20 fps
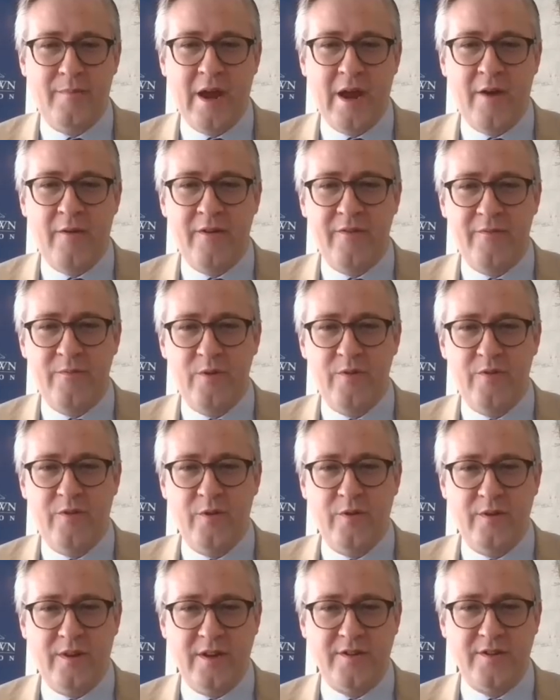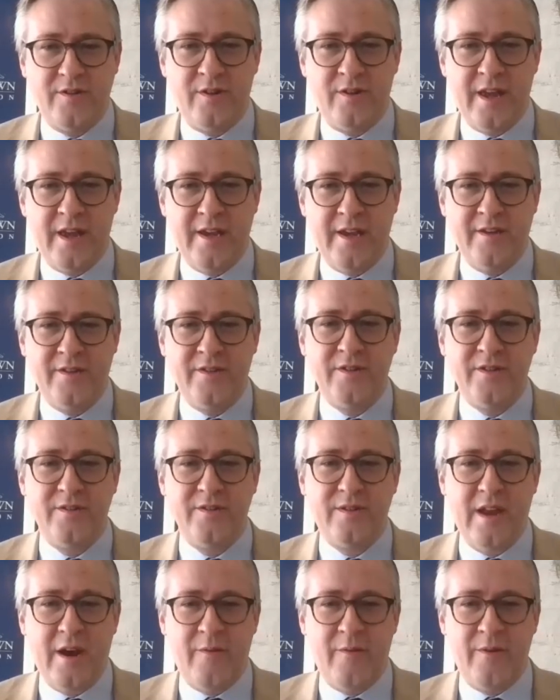Now we've moved to a digital
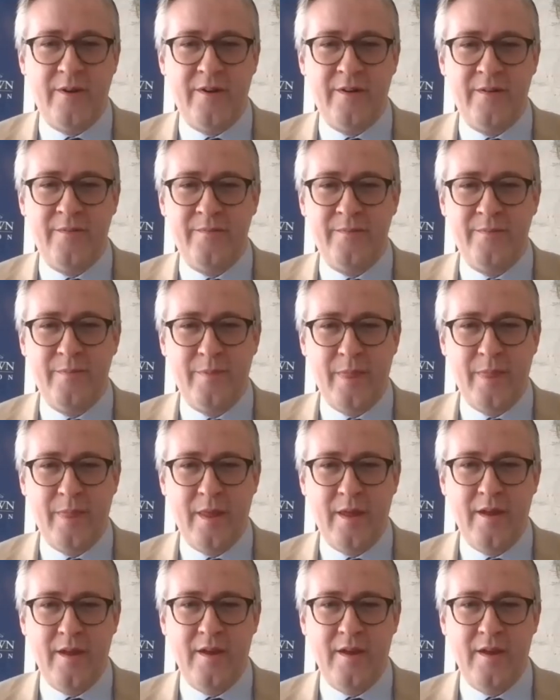age. Now we're